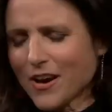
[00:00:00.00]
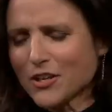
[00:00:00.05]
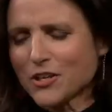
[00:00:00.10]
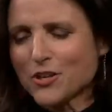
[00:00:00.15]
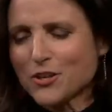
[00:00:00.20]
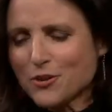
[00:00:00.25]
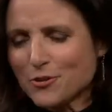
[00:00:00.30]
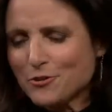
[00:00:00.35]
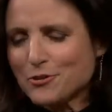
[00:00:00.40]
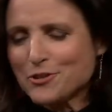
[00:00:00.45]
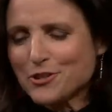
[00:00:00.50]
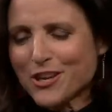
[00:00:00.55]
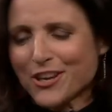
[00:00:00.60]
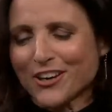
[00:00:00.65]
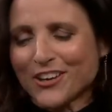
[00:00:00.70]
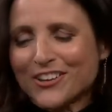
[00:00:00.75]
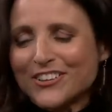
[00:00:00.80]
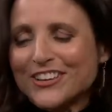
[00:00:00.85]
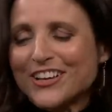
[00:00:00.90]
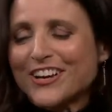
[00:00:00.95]
huge
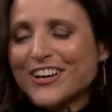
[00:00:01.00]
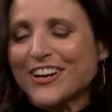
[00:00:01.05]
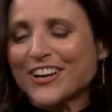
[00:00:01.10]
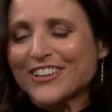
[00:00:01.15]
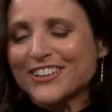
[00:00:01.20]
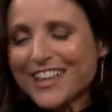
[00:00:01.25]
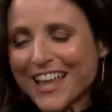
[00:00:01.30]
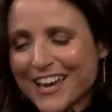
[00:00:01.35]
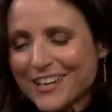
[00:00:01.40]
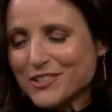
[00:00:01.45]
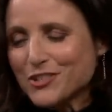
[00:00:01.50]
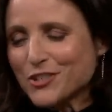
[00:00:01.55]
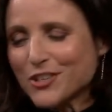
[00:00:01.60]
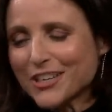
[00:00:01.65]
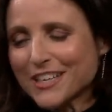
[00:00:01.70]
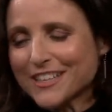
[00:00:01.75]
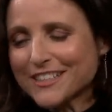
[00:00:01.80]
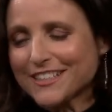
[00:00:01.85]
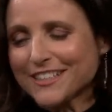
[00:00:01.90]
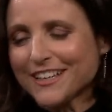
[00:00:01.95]

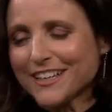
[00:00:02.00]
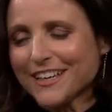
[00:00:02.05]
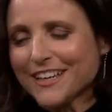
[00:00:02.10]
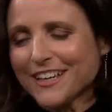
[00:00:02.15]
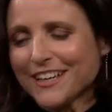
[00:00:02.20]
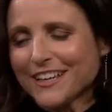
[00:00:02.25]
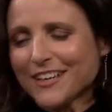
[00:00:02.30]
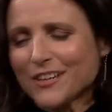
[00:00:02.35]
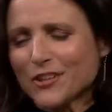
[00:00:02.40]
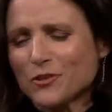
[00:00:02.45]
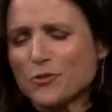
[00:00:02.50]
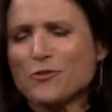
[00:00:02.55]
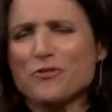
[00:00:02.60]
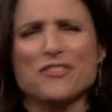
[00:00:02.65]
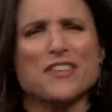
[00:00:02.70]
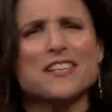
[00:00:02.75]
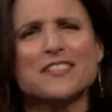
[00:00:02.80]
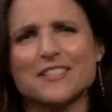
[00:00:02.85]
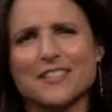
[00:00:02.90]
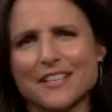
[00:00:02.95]
collection. Who
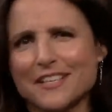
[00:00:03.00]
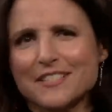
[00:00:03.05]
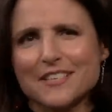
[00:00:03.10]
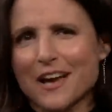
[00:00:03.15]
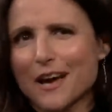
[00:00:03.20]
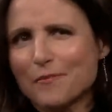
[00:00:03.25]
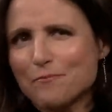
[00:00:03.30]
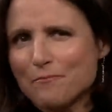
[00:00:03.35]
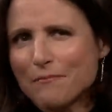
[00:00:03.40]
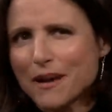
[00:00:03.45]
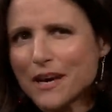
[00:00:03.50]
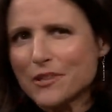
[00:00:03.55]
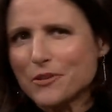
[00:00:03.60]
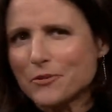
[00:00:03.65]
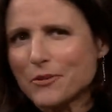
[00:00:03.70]
thinks these up, by the